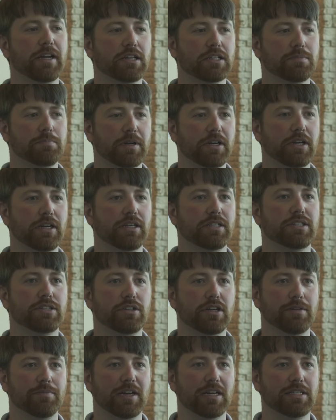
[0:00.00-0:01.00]
My experience
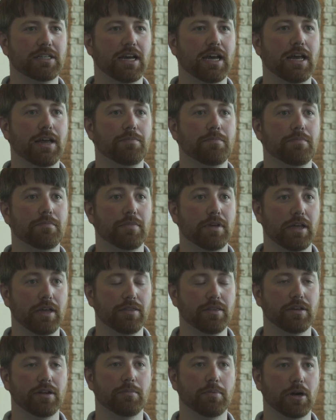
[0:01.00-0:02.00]
during my time
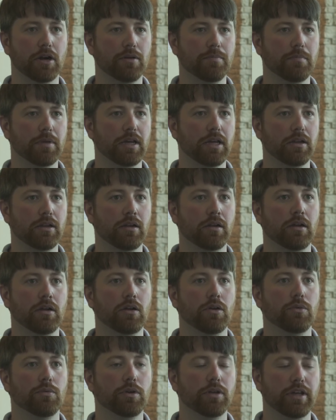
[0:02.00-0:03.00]
in the department
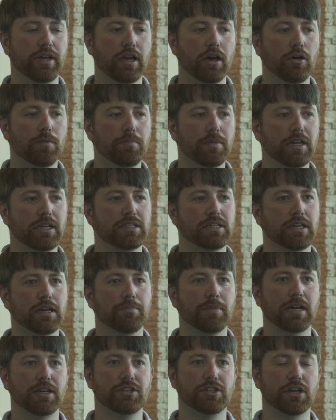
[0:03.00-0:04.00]
really helped me to get
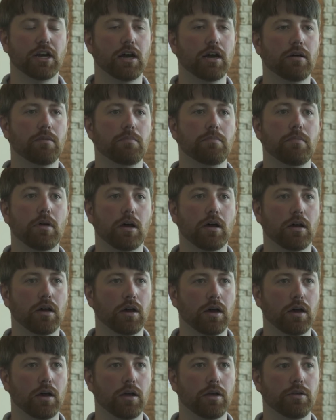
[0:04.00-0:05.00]
my job
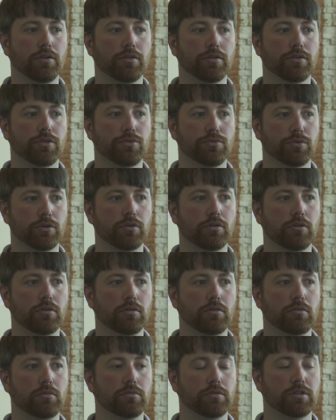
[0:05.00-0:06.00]
uh,
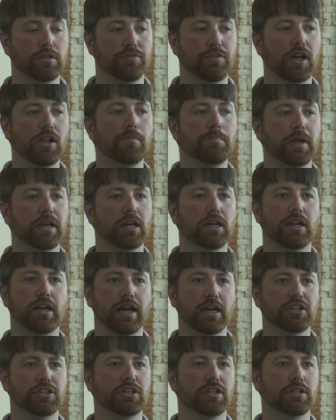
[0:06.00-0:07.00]
through developing
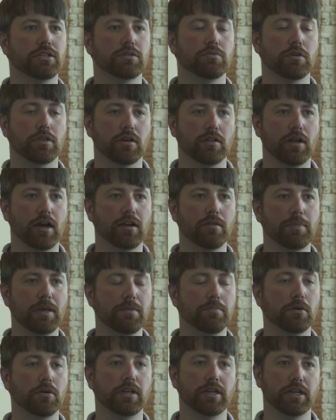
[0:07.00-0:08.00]
connections with a lot of
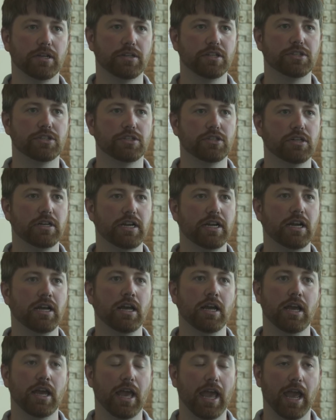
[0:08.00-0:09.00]
people in industry
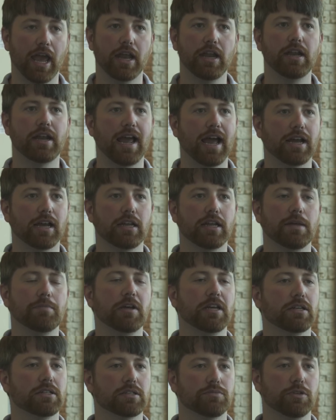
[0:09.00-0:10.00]
and in
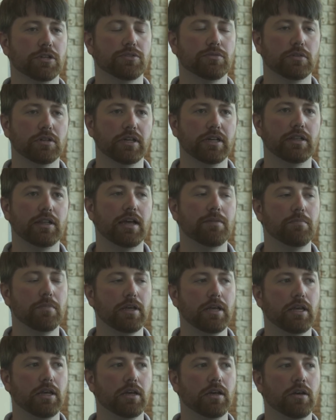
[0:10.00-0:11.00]
academics, which really let
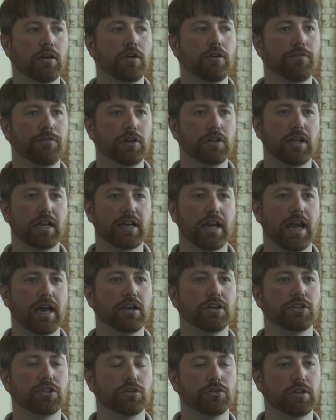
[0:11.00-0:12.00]
me feel like I
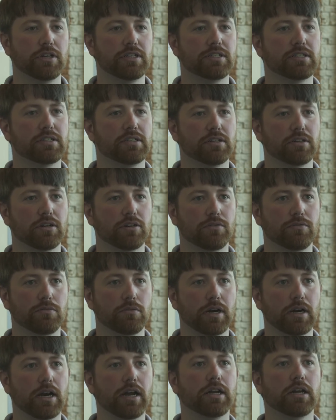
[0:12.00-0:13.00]
had a choice of
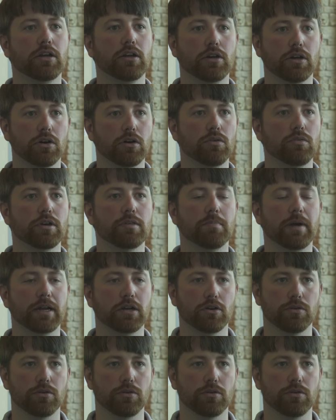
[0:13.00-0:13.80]
where I could go with my